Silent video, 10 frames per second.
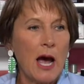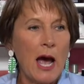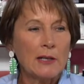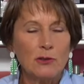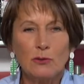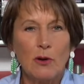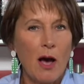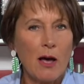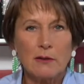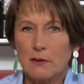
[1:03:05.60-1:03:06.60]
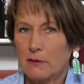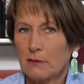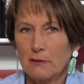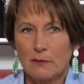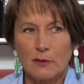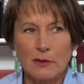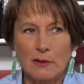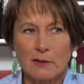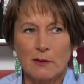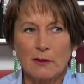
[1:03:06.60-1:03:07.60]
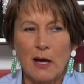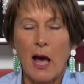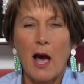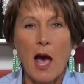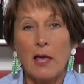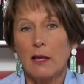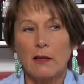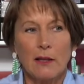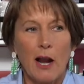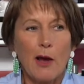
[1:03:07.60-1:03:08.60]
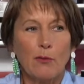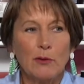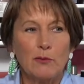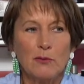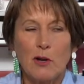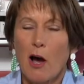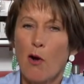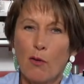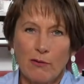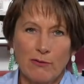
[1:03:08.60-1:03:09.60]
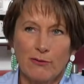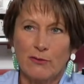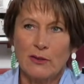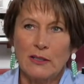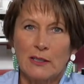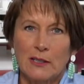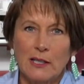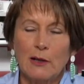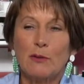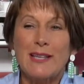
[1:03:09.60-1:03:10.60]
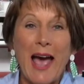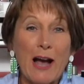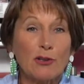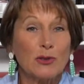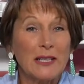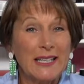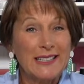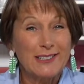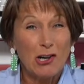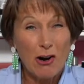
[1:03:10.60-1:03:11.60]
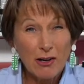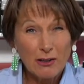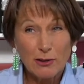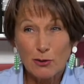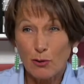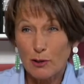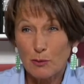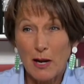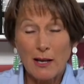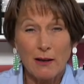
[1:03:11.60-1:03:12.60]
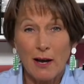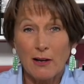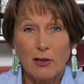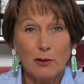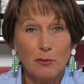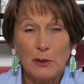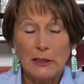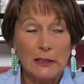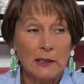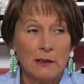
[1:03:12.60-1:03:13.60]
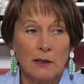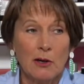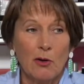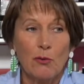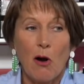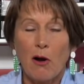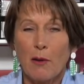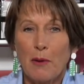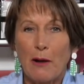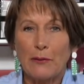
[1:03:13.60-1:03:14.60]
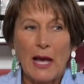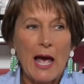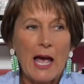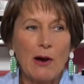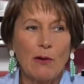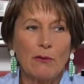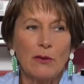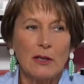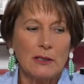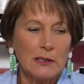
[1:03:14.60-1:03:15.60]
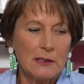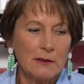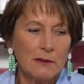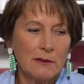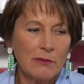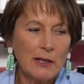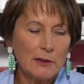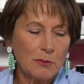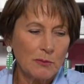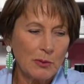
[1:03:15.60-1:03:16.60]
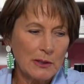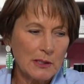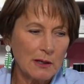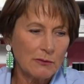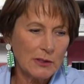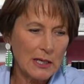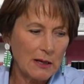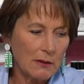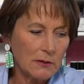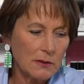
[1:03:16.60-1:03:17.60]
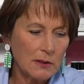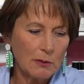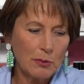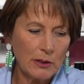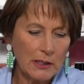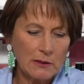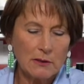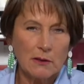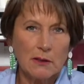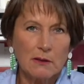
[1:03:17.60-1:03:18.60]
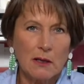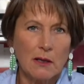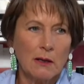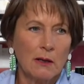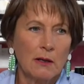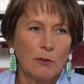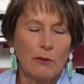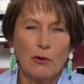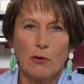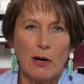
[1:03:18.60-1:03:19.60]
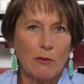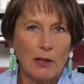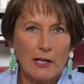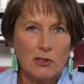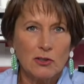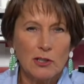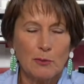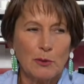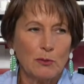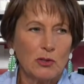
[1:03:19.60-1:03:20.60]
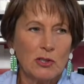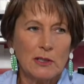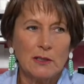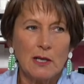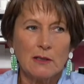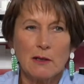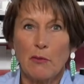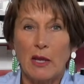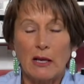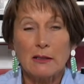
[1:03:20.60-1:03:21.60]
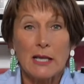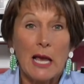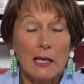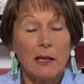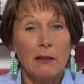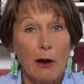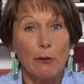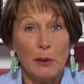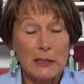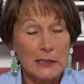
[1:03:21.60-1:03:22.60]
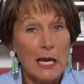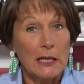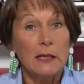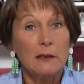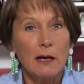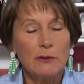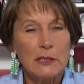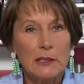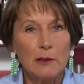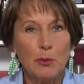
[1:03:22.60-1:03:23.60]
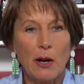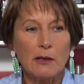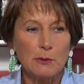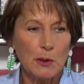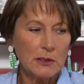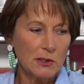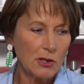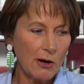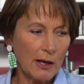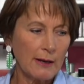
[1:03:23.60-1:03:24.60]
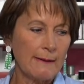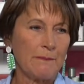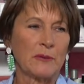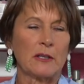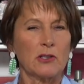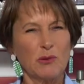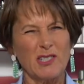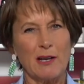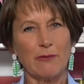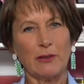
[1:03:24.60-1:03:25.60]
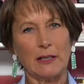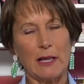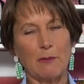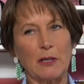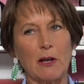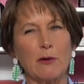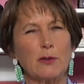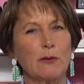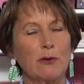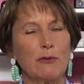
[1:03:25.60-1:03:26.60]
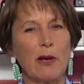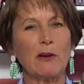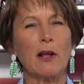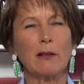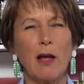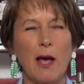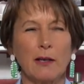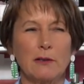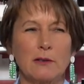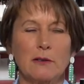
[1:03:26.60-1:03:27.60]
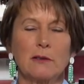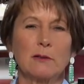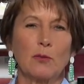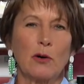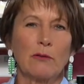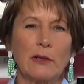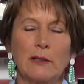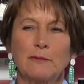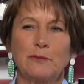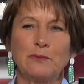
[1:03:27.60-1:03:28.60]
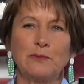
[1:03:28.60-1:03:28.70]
I do not, I, I think that I would know if it was actually in Target stores, but I, I could be wrong about that. However, the vice president of sales, Kimberly, is, is a we have a great relationship. And when she does something exciting, and that would be exciting to have TT products placed in Target, she would definitely let me know. So if you found it online, it just is more of a